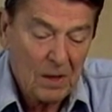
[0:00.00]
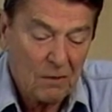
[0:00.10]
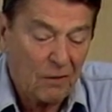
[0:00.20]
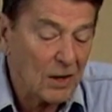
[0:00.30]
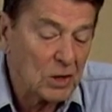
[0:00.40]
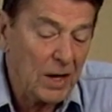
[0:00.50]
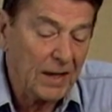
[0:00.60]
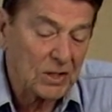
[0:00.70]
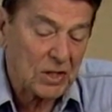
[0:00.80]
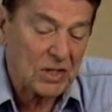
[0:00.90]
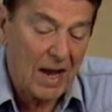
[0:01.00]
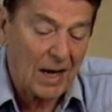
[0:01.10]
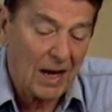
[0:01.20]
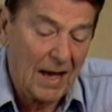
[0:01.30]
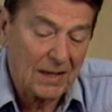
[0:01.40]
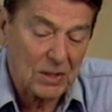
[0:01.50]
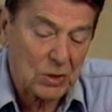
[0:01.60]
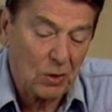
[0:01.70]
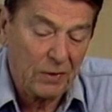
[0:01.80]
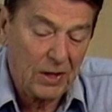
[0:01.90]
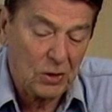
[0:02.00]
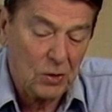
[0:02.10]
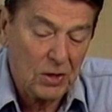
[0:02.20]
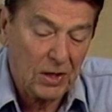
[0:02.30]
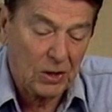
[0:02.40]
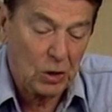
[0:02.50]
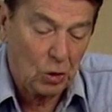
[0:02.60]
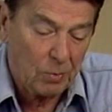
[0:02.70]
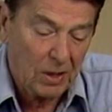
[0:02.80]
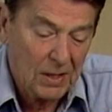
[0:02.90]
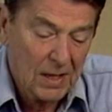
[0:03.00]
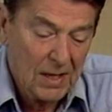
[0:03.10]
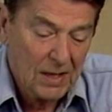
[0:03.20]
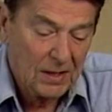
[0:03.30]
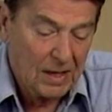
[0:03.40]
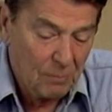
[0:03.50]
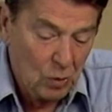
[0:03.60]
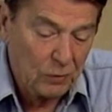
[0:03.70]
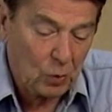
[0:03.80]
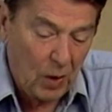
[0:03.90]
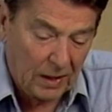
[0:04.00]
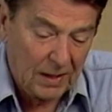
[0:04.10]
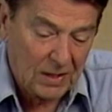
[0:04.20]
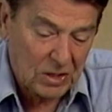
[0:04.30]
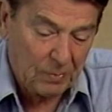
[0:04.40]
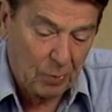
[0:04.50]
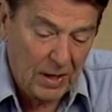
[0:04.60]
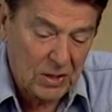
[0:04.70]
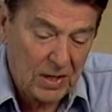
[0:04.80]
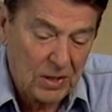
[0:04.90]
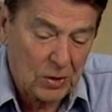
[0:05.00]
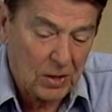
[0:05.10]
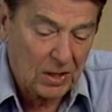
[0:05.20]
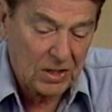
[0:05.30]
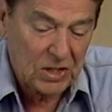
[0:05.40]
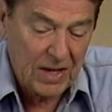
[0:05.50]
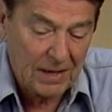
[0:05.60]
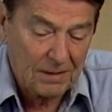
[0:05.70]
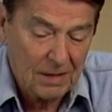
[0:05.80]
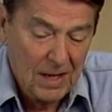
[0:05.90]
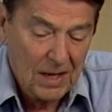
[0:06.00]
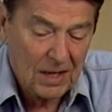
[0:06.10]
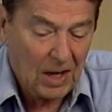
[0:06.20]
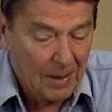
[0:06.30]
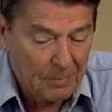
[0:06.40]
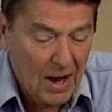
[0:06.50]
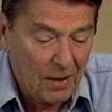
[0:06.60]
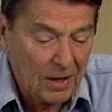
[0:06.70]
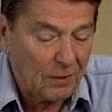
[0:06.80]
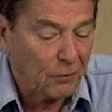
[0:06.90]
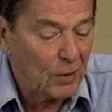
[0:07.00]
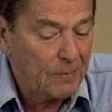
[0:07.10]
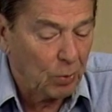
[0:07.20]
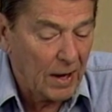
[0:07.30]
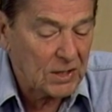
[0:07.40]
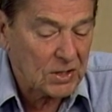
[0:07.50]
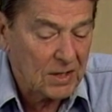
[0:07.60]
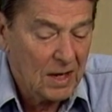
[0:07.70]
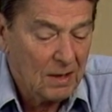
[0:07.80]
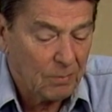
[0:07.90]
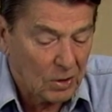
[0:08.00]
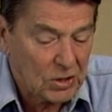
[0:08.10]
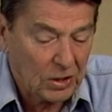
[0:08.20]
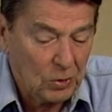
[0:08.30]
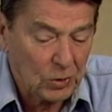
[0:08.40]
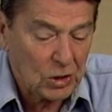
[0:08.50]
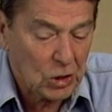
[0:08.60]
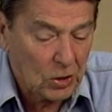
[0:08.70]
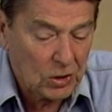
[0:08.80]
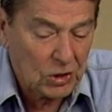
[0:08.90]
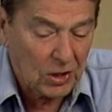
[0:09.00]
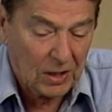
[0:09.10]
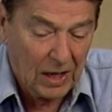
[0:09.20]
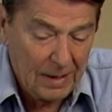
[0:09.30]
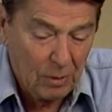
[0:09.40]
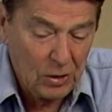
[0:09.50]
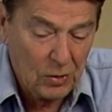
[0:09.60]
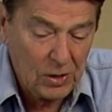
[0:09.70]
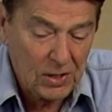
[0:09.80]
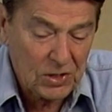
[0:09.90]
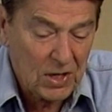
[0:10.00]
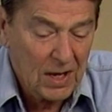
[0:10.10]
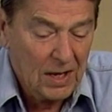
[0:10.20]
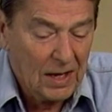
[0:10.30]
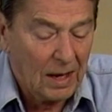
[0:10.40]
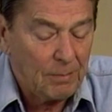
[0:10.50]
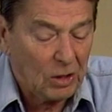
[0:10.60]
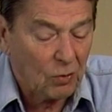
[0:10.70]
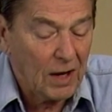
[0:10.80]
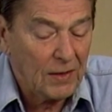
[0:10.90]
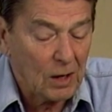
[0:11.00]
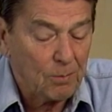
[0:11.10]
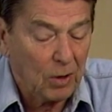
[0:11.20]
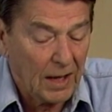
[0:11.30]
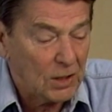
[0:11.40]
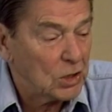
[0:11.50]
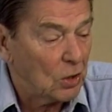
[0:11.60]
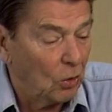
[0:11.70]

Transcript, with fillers: Functioning as a satellite of the Soviet Union and Cuba, they moved quickly to suppress internal dissent, clamp down on a free press, persecute the church and labor unions, and betray their pledge to